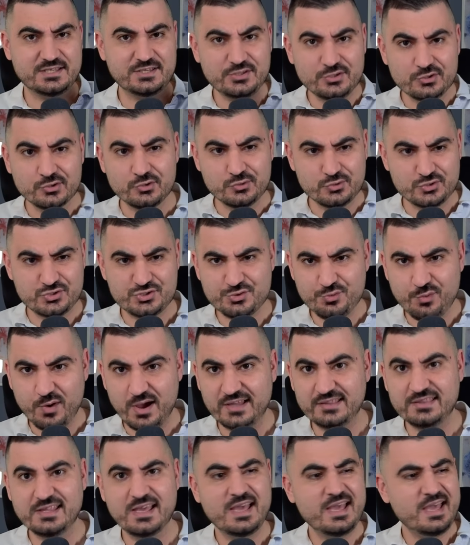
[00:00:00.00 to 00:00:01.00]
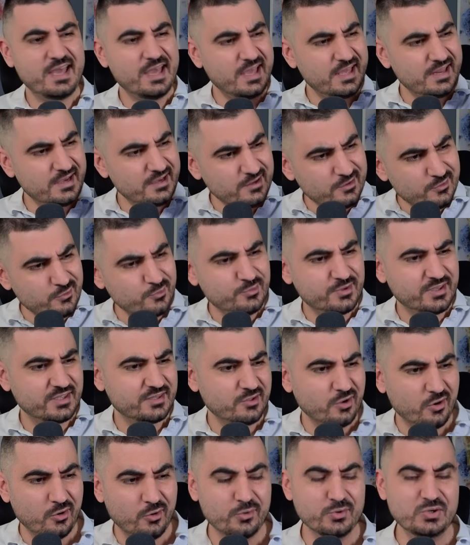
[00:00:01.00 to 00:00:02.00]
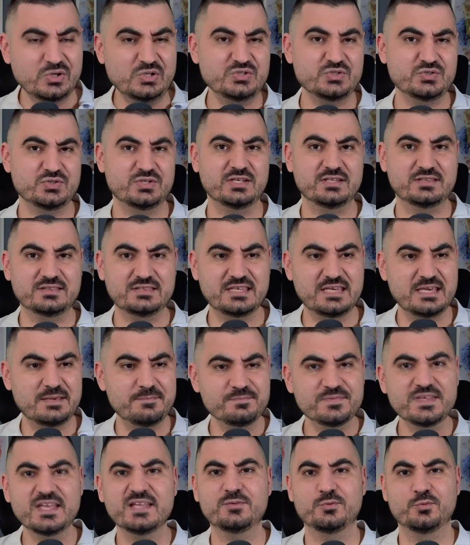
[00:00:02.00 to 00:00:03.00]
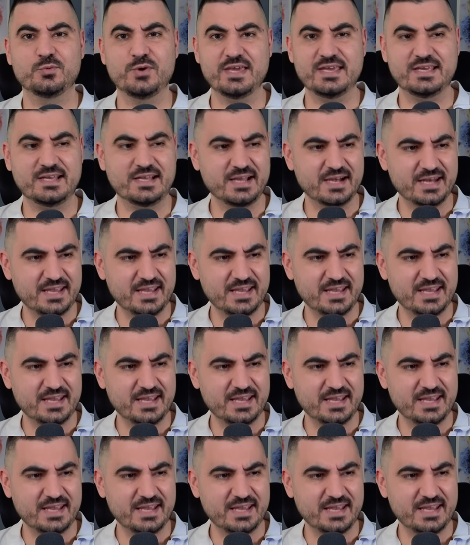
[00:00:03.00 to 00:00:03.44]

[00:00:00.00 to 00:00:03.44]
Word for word: is a huge one, and look at also the team that we